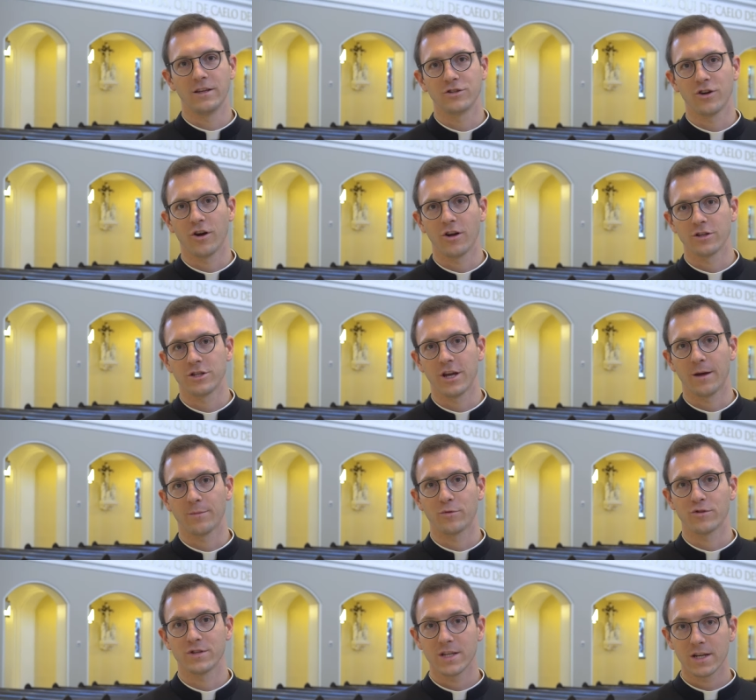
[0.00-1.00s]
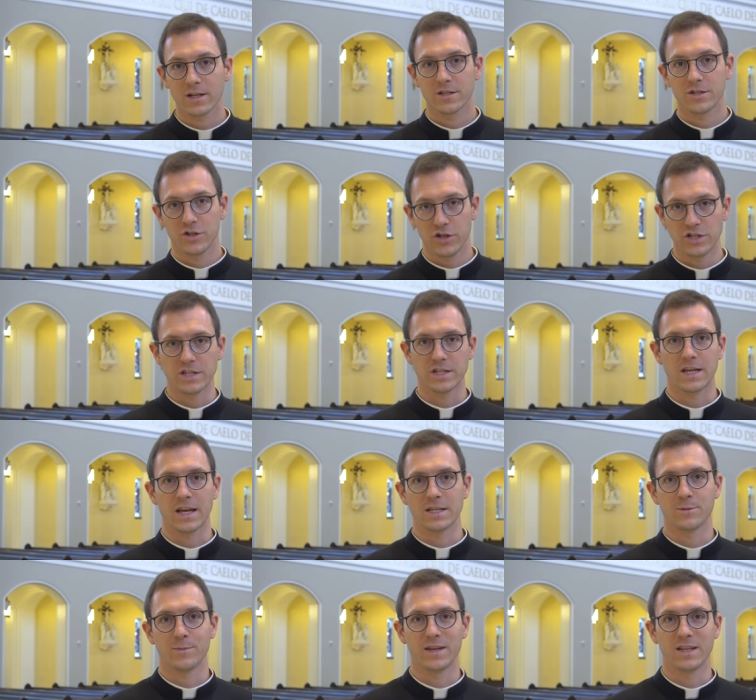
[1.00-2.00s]
In John chapter 6, Jesus
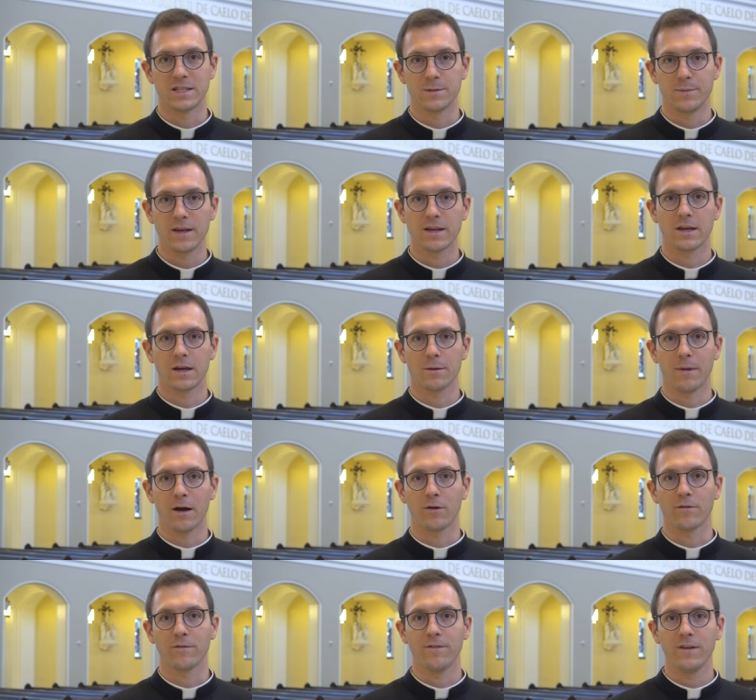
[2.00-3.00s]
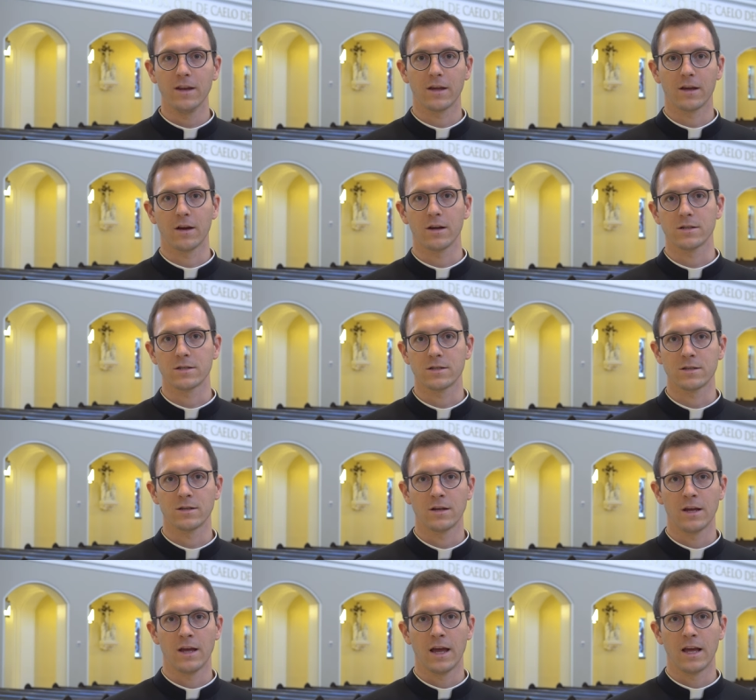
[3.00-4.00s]
has been speaking about feeding us.
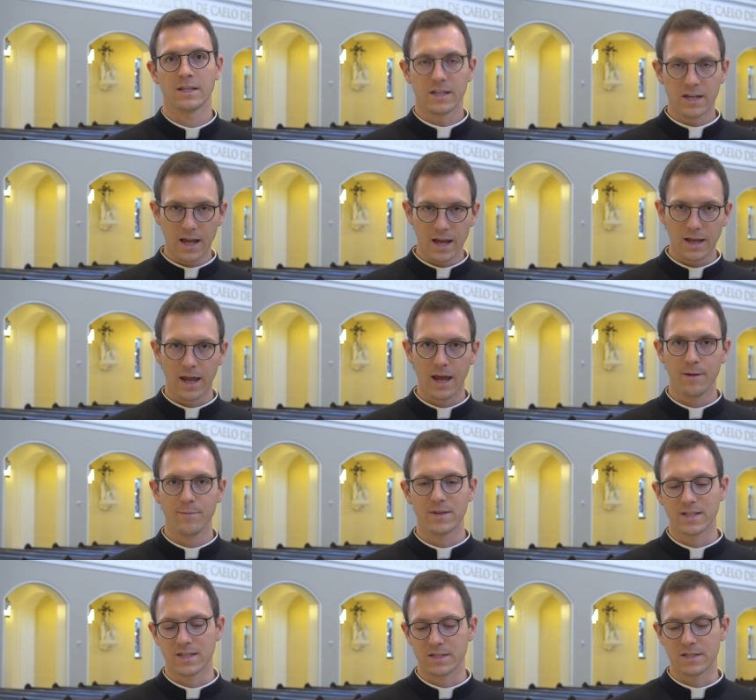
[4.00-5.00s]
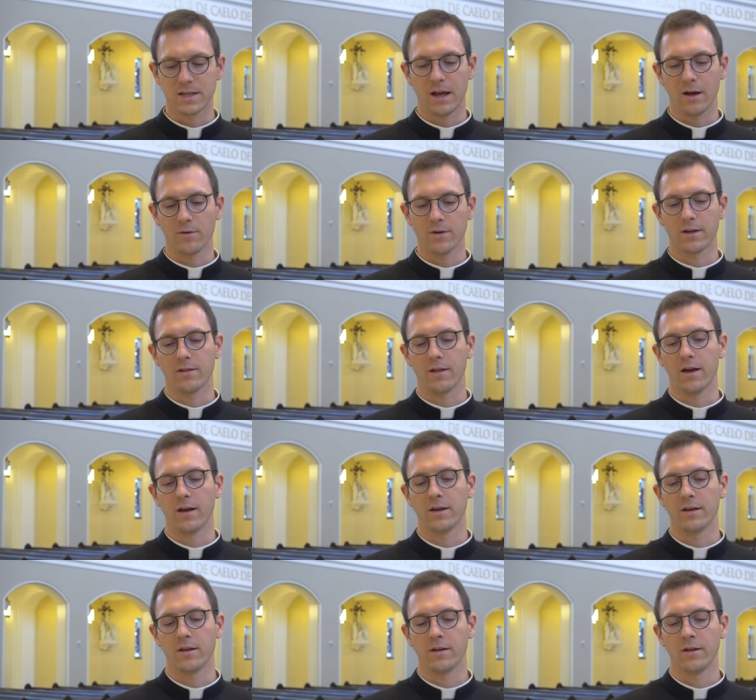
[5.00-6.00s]
And today came this astounding
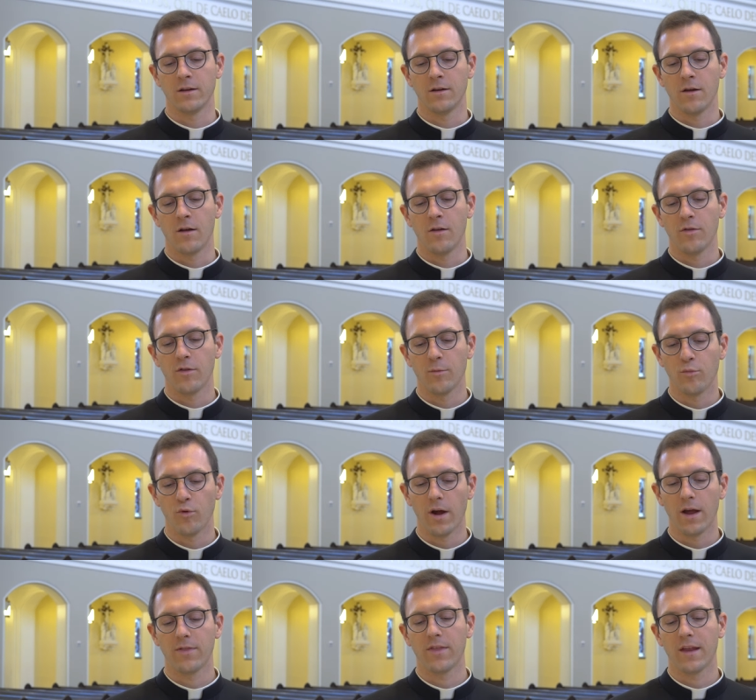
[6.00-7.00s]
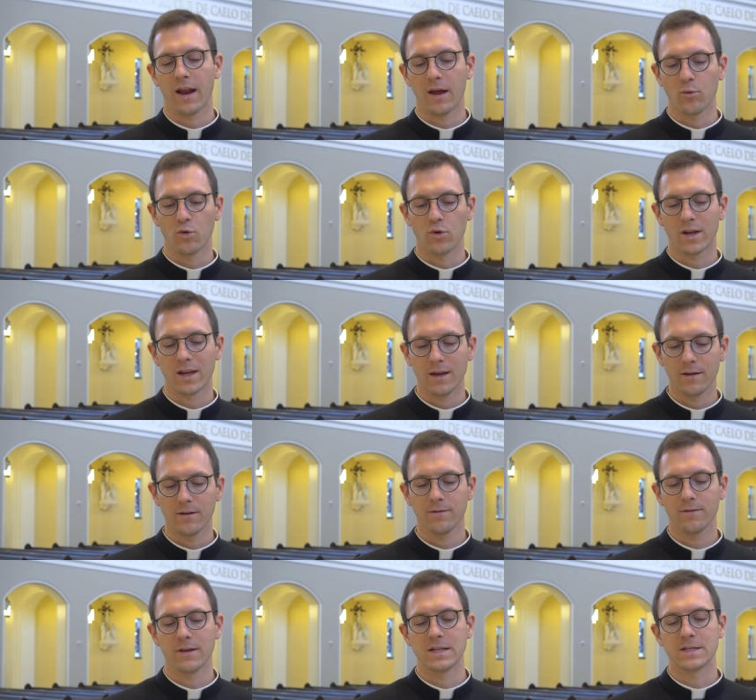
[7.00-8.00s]
line The bread that I will
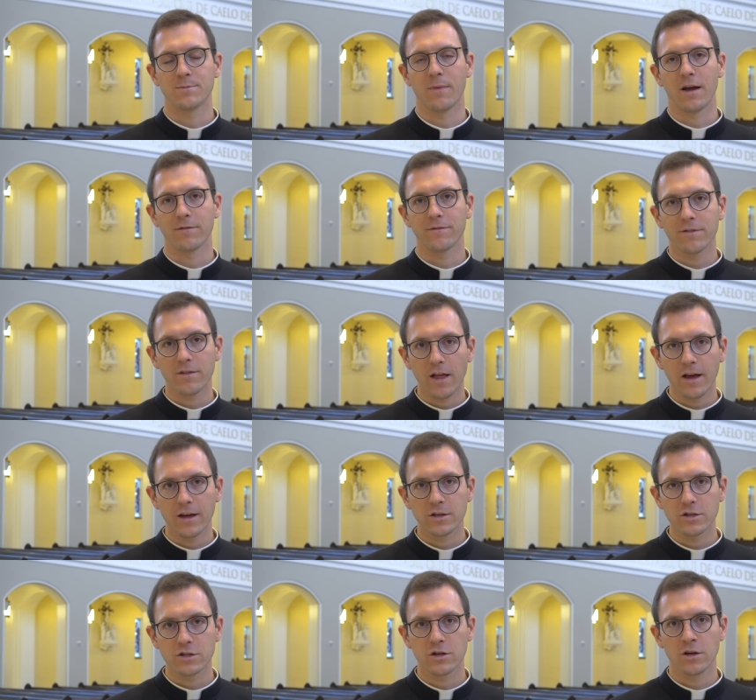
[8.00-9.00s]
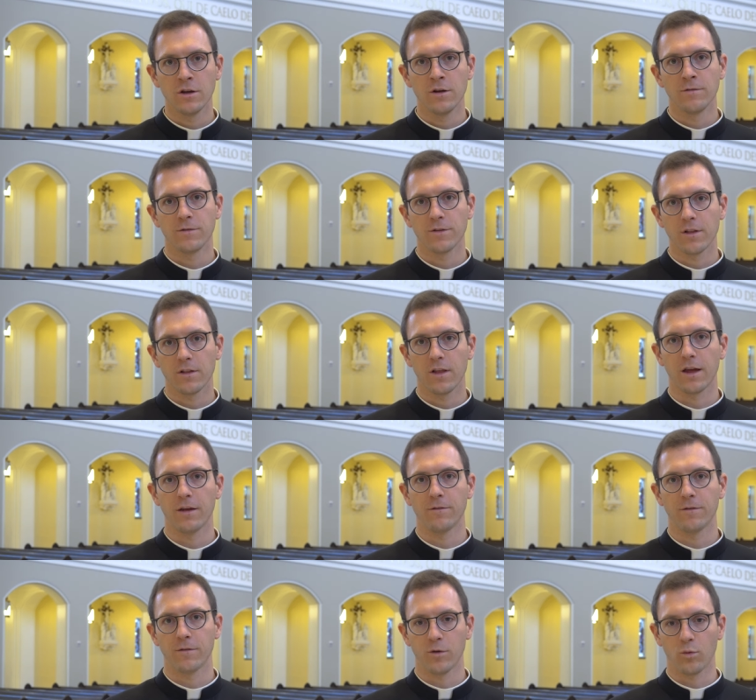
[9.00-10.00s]
give is my flesh for the
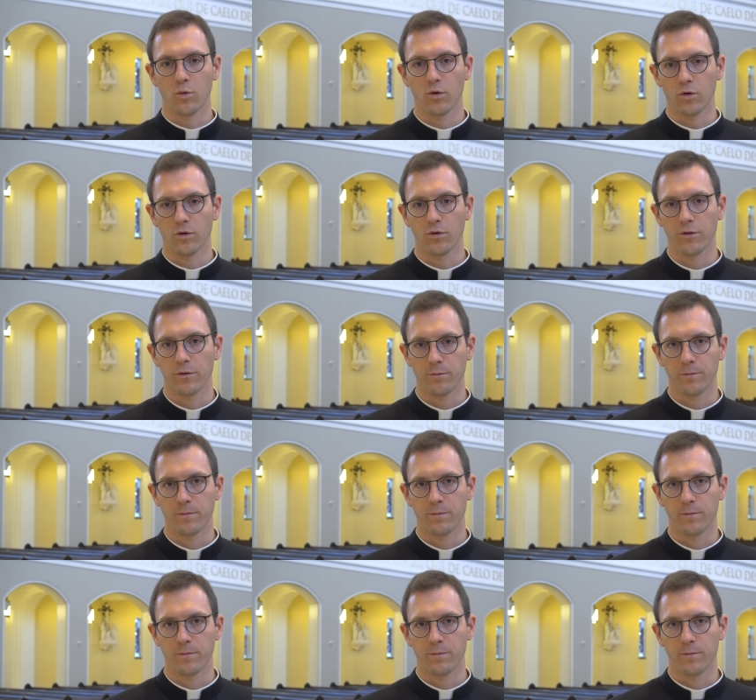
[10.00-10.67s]
life of the world.